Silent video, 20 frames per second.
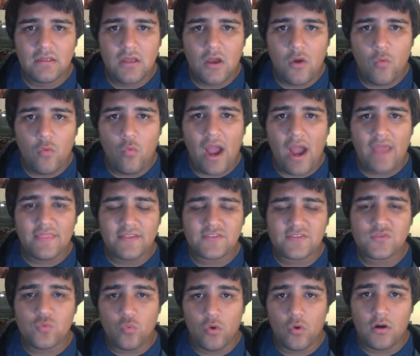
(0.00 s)
why
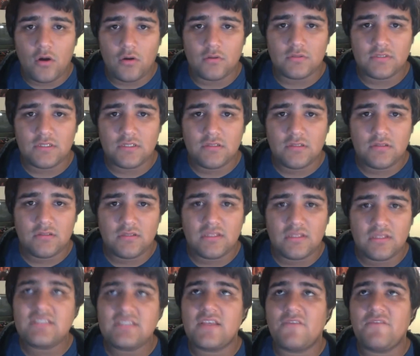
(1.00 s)
this world,
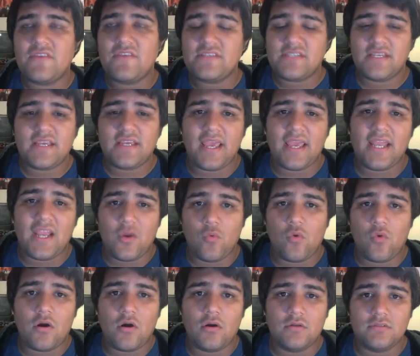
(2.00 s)
the sophisticated
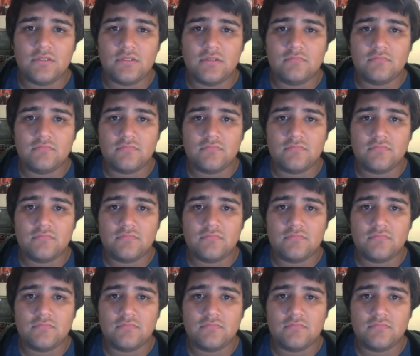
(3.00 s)
world,